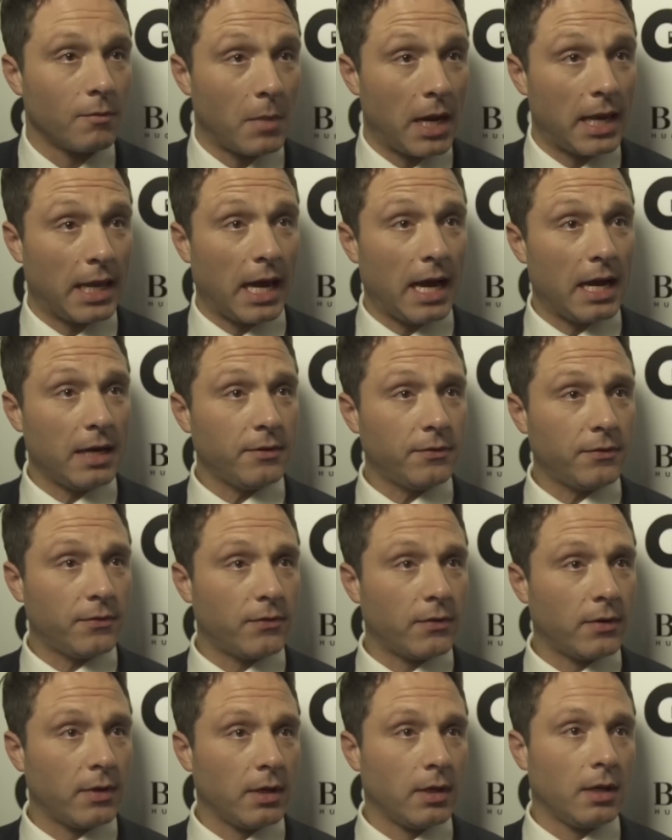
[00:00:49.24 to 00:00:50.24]
My life?
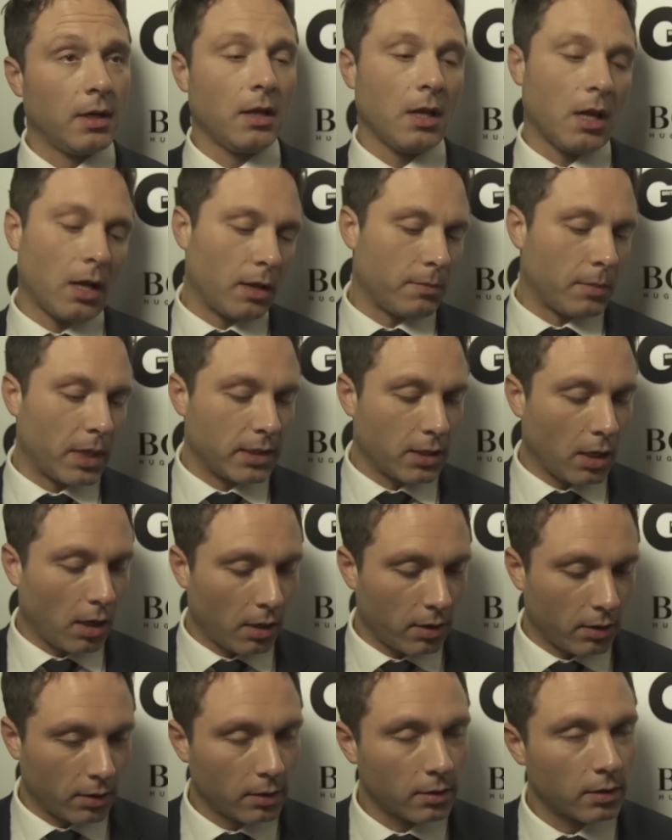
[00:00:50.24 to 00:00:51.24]
Mm-hmm. My
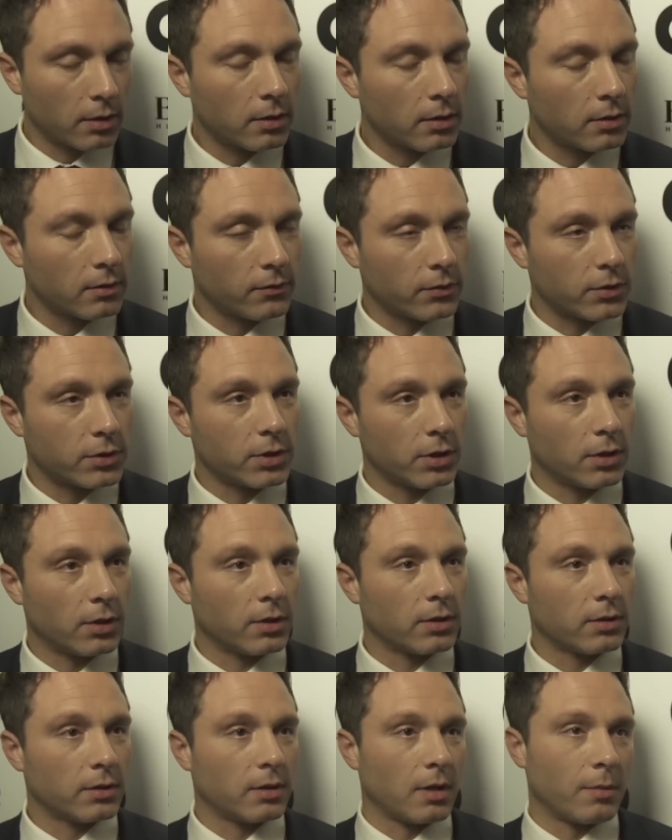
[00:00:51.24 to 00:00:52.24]
daughter, for sure.
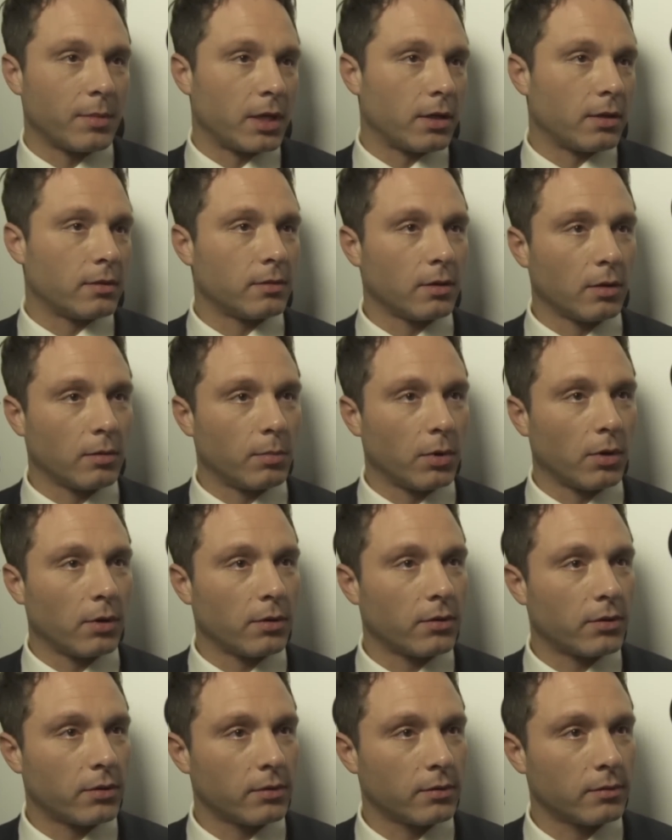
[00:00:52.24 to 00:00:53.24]
I mean, her
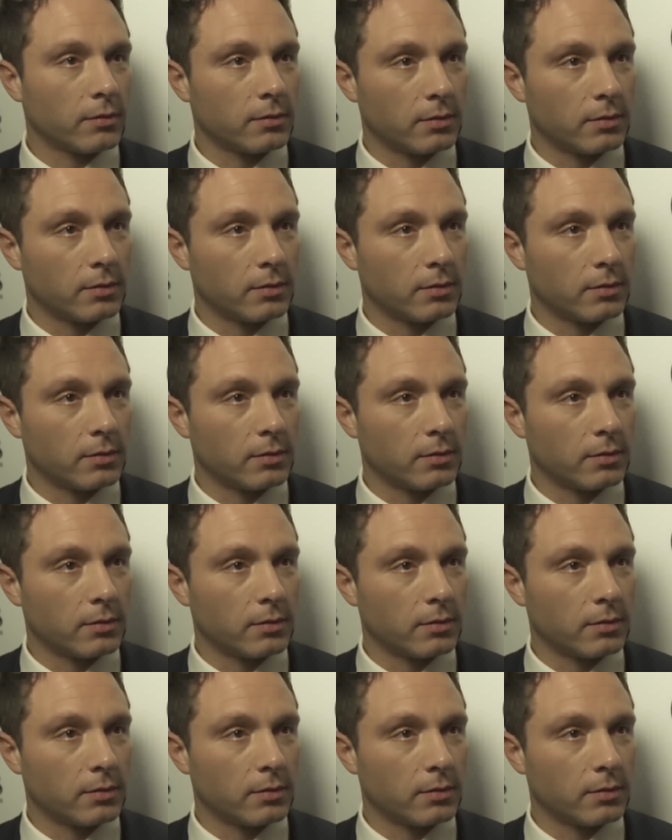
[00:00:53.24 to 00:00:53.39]
birth.